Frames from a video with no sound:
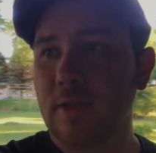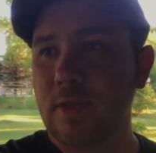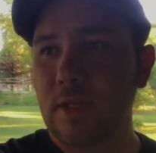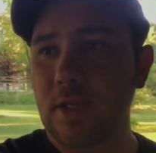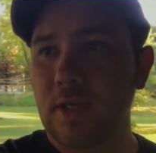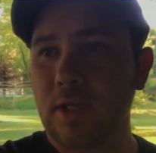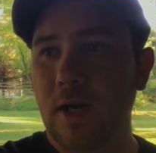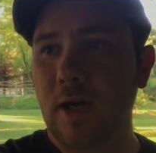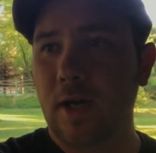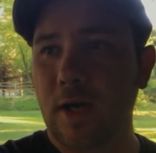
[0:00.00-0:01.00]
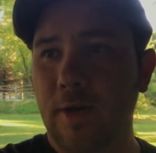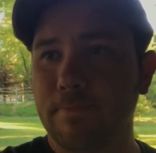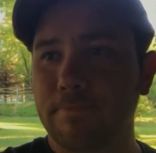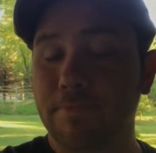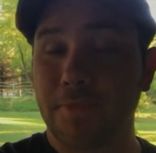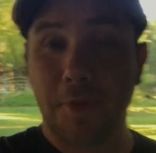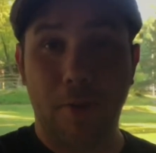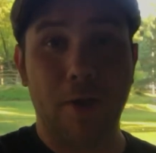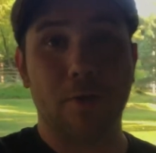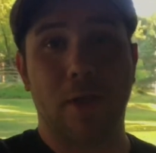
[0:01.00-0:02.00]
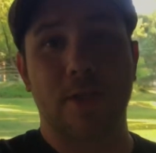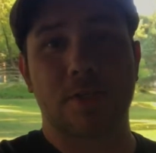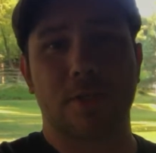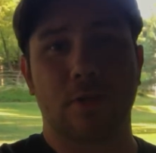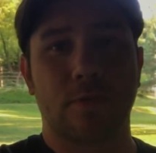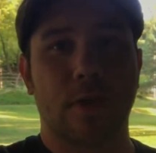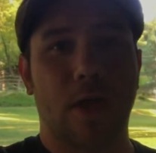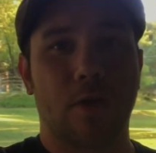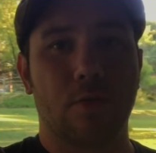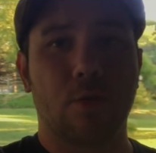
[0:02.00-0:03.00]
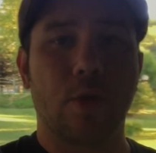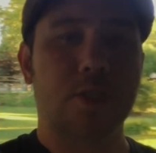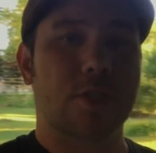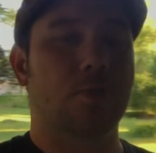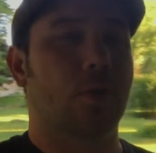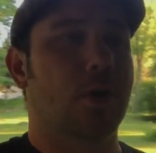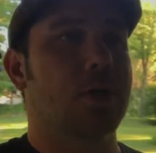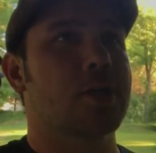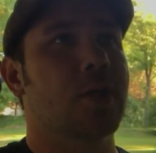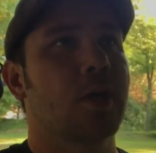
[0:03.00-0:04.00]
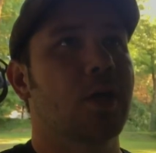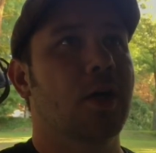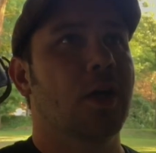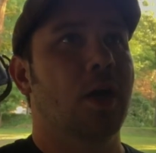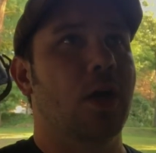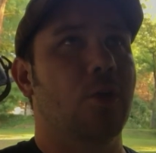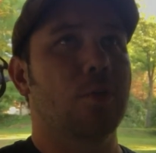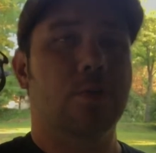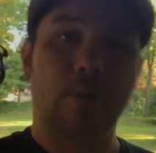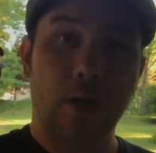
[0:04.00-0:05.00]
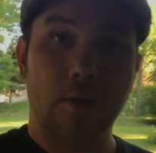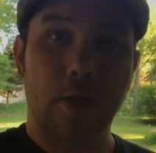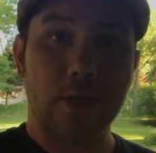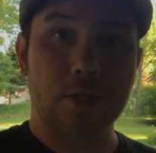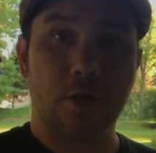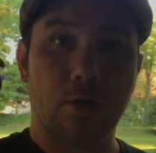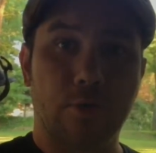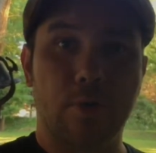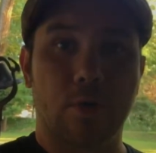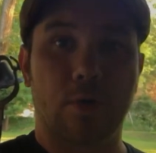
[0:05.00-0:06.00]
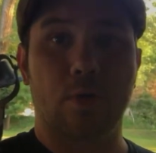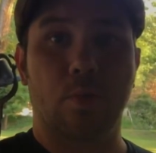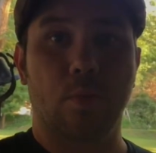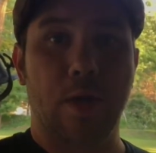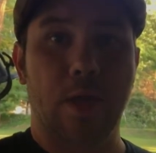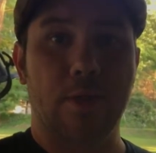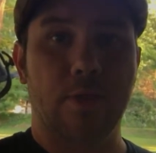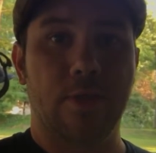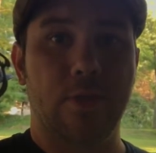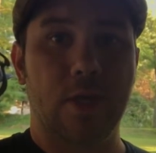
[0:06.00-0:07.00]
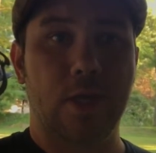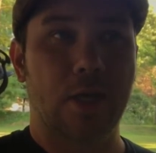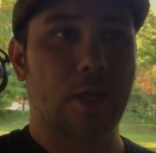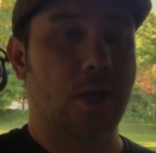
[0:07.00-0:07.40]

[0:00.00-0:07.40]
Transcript: the, uh, the BioLite stove. Now the question was, uh, would the BioLite stove work with the